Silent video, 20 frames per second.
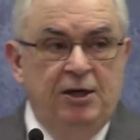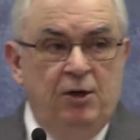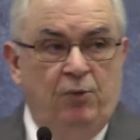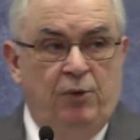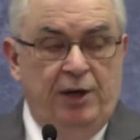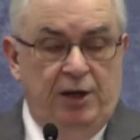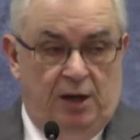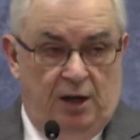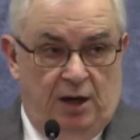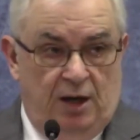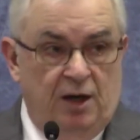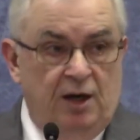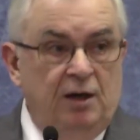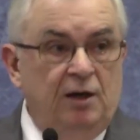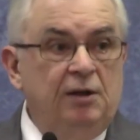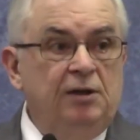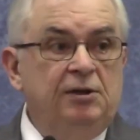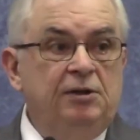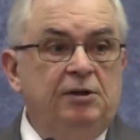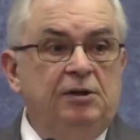We
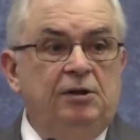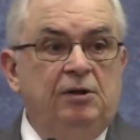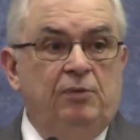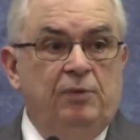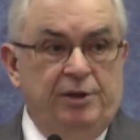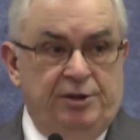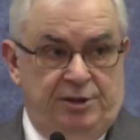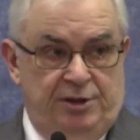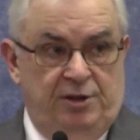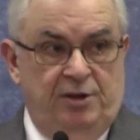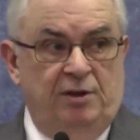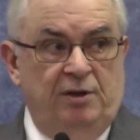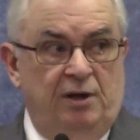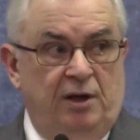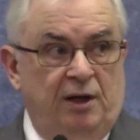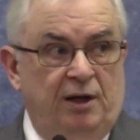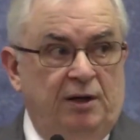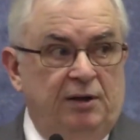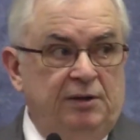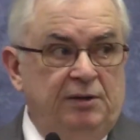are what's in our
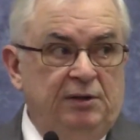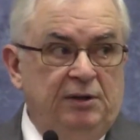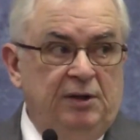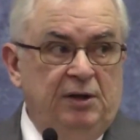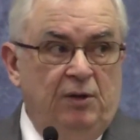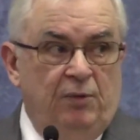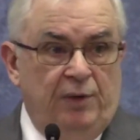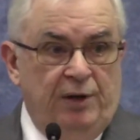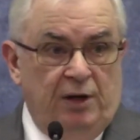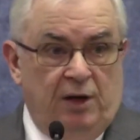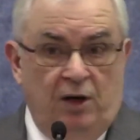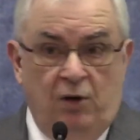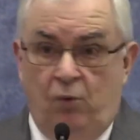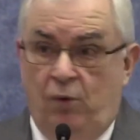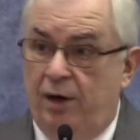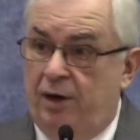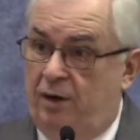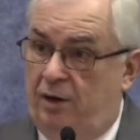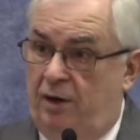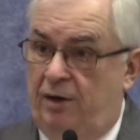heart. We are
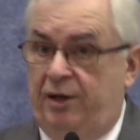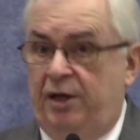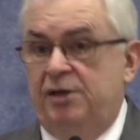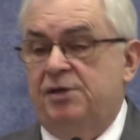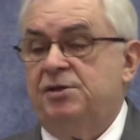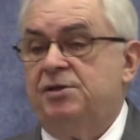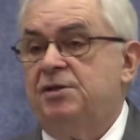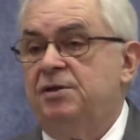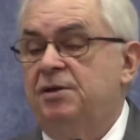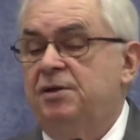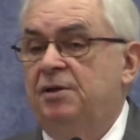what our heart is.